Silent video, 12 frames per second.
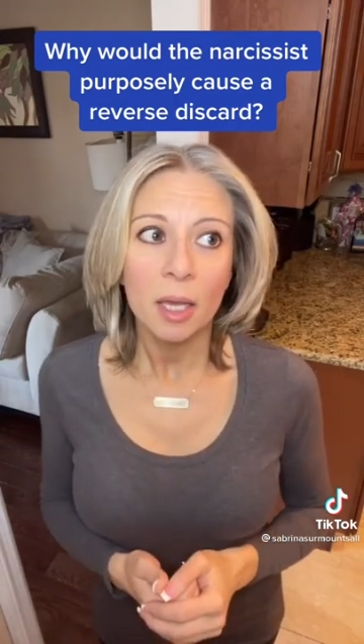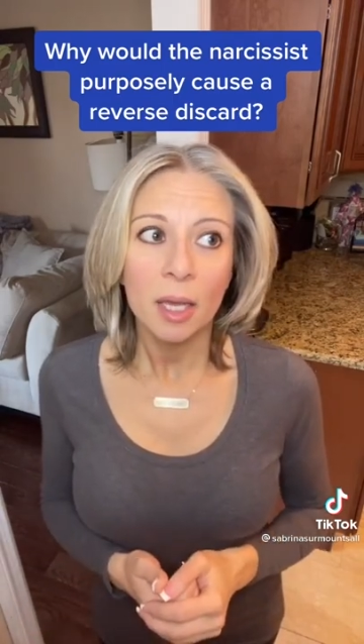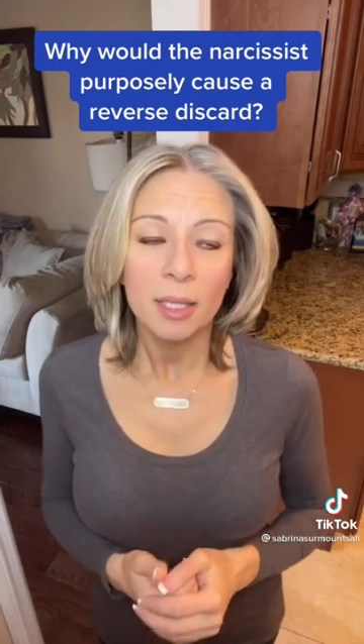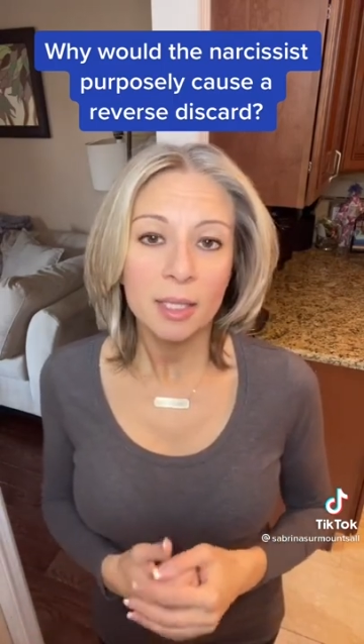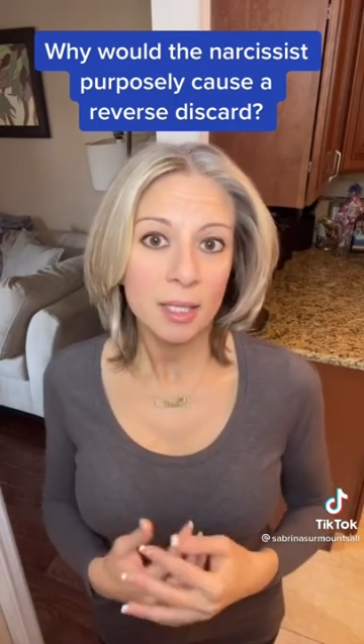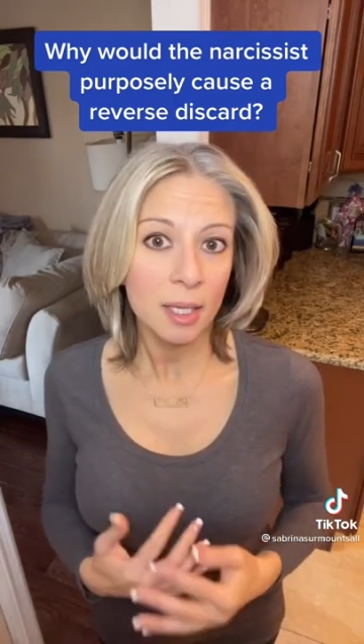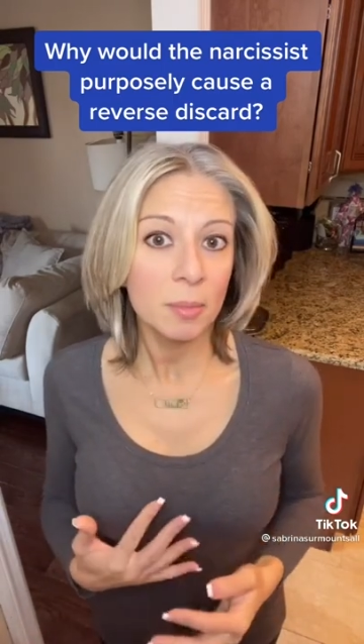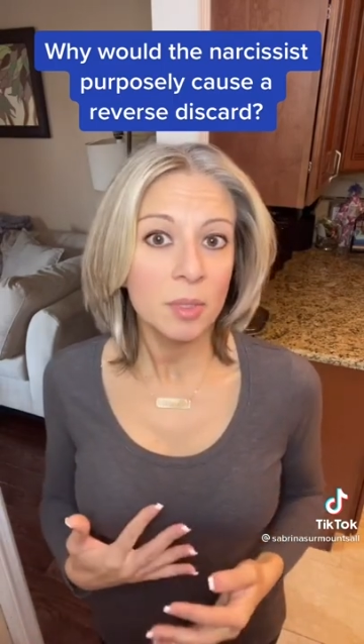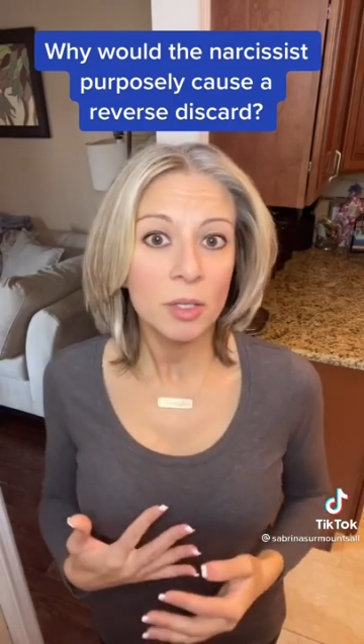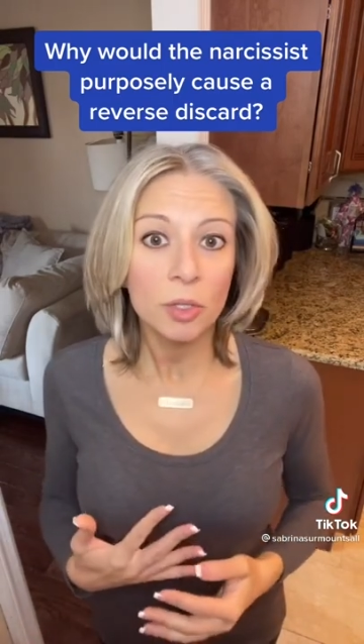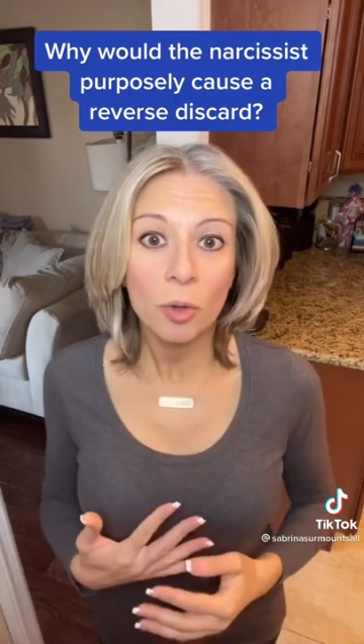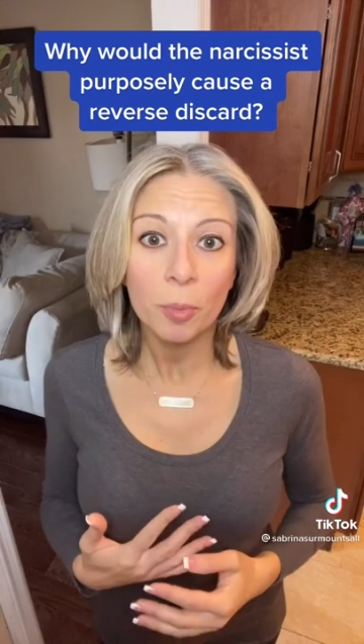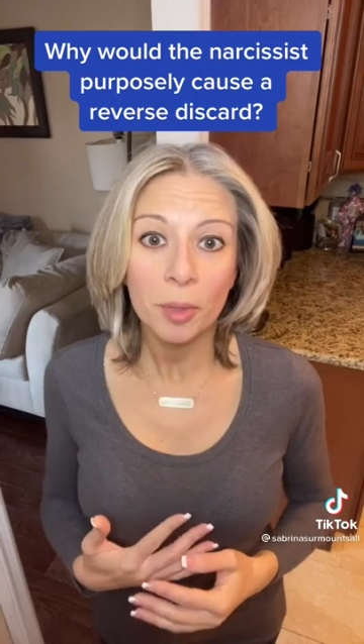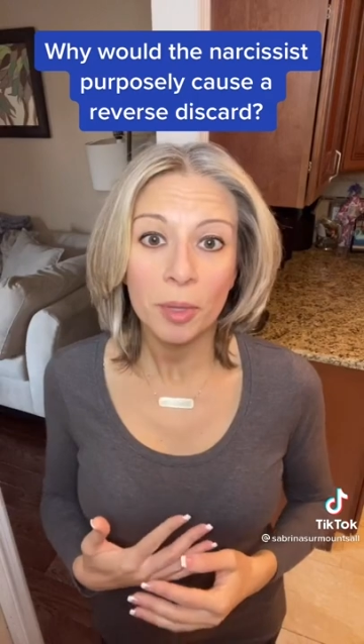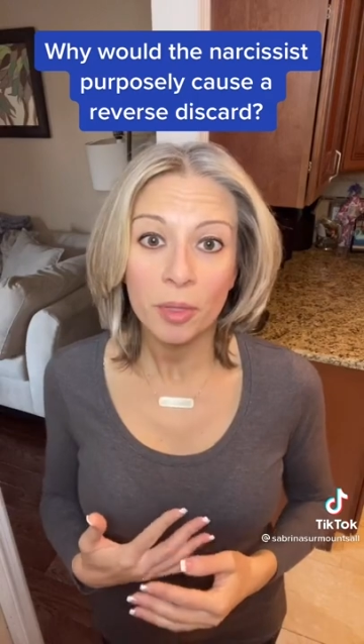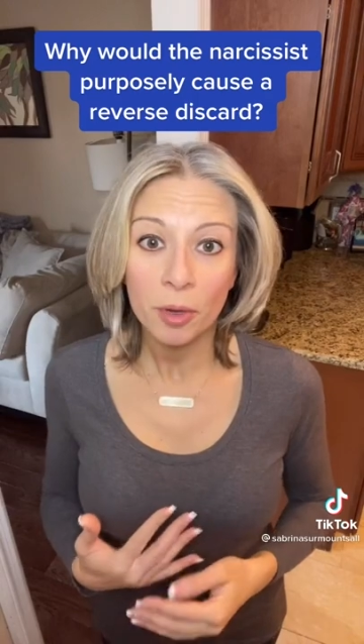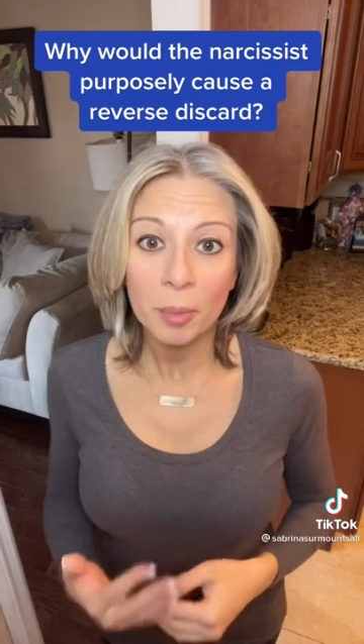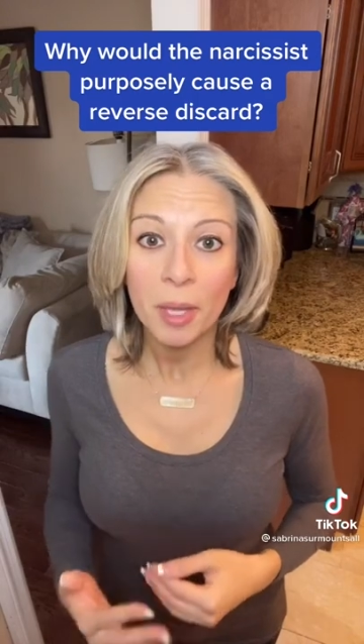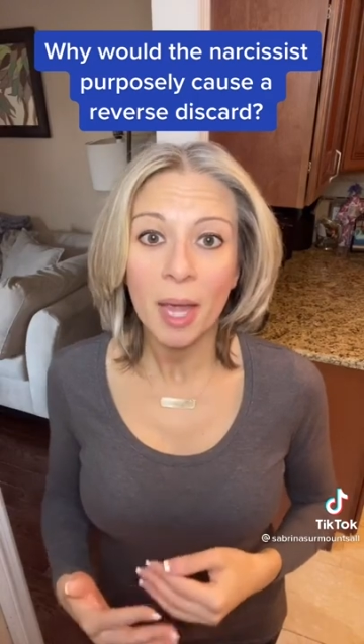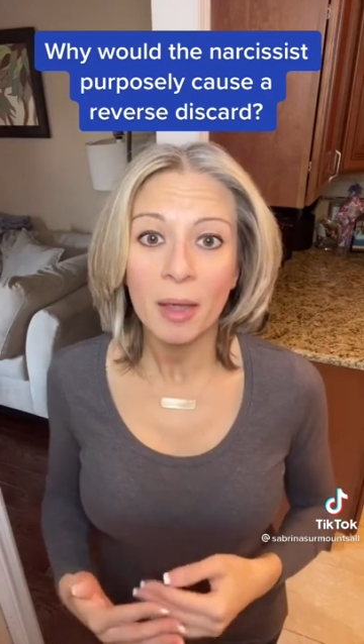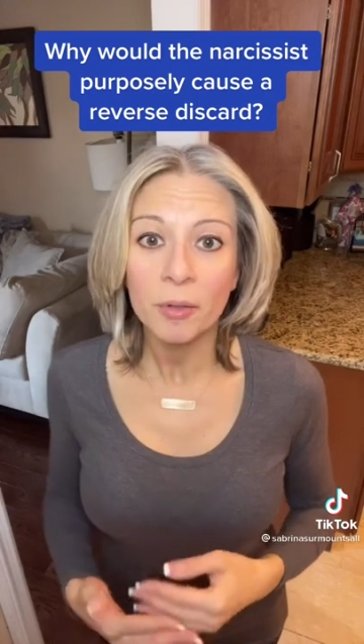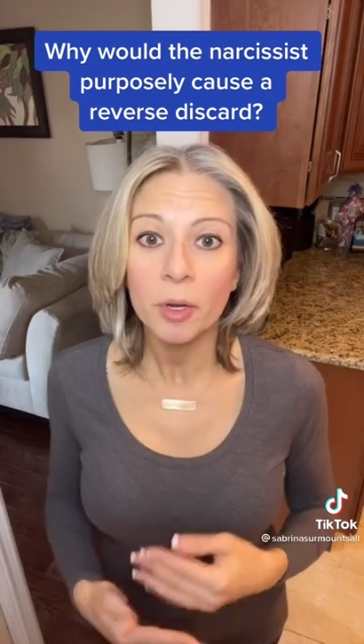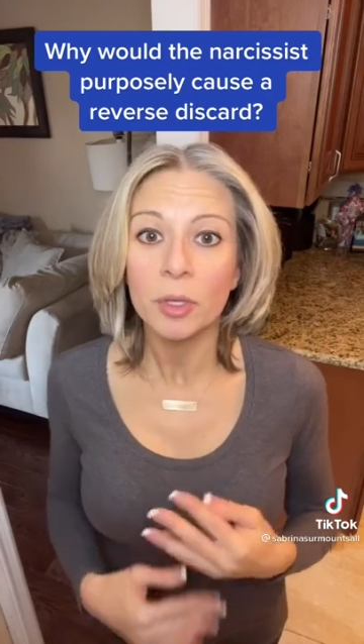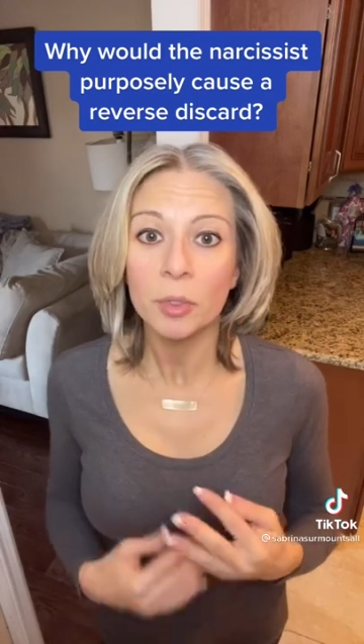it seems as though their
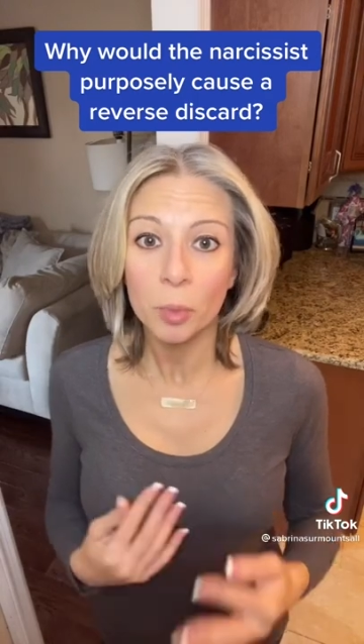behavior is